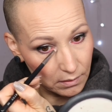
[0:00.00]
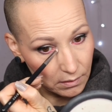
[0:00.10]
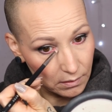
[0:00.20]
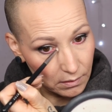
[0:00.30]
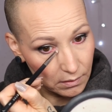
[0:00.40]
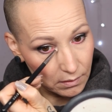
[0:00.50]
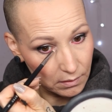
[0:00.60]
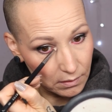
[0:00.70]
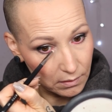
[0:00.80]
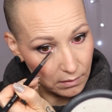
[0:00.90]

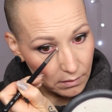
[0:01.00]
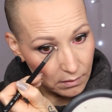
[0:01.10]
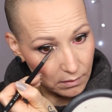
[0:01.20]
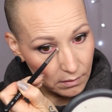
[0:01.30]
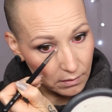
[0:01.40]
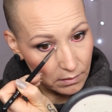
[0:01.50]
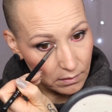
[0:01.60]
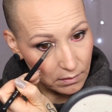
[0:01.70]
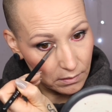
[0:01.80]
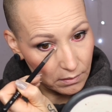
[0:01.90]

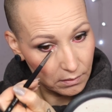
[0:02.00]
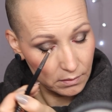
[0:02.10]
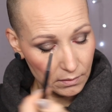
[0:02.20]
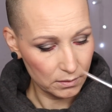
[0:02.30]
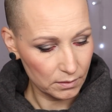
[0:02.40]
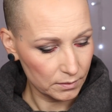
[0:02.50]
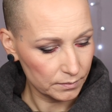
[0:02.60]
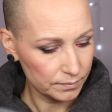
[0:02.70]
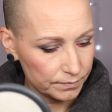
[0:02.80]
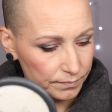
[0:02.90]

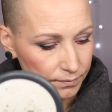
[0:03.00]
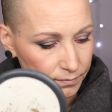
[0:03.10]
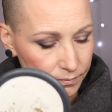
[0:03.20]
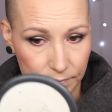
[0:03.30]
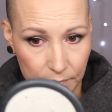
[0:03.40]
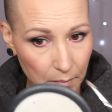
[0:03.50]
(no one is talking)